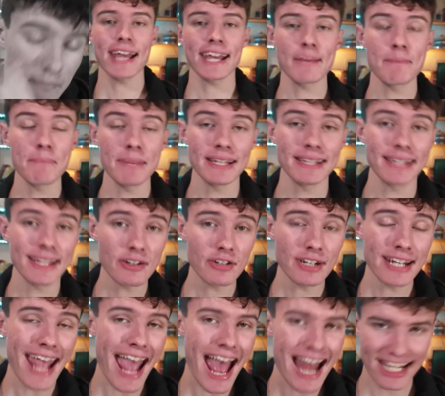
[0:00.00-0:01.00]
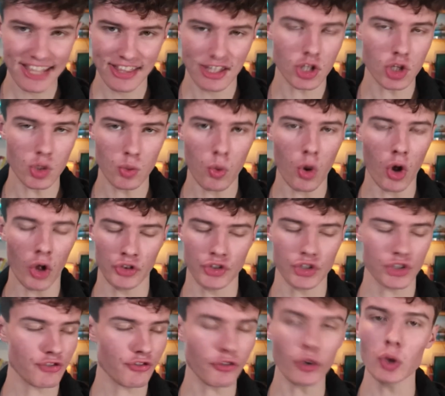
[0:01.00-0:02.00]
It can be literally anything you want.
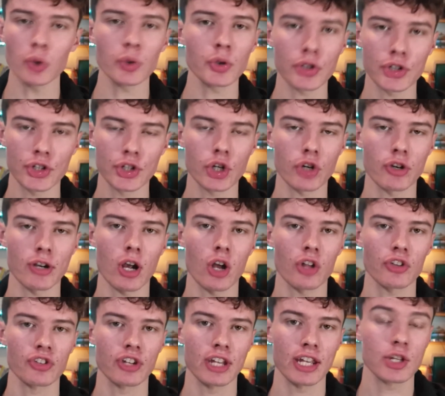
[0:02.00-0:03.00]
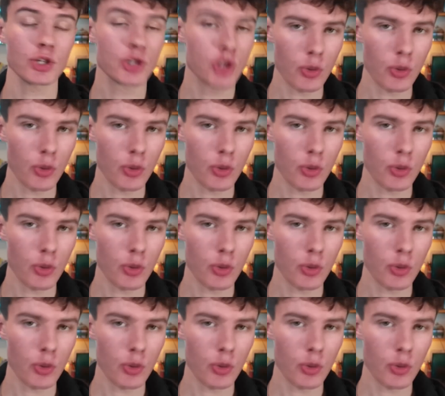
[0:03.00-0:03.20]
Just follow your curiosity,